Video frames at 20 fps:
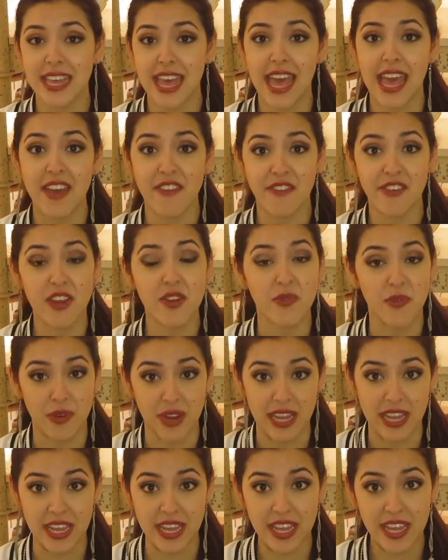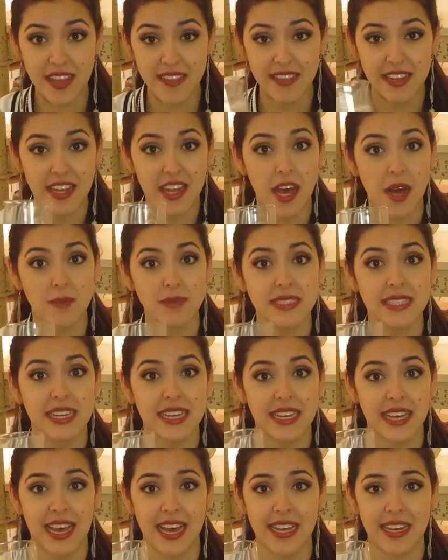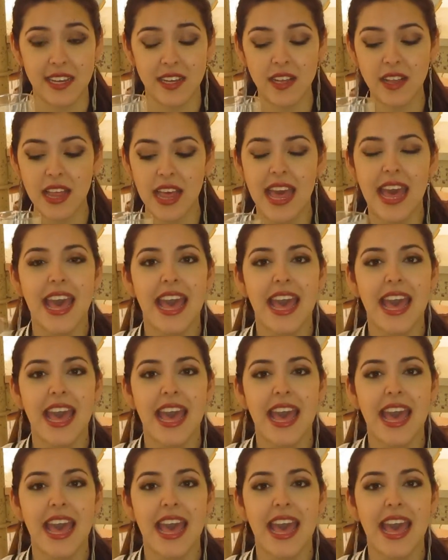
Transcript: every ring that comes in a candle,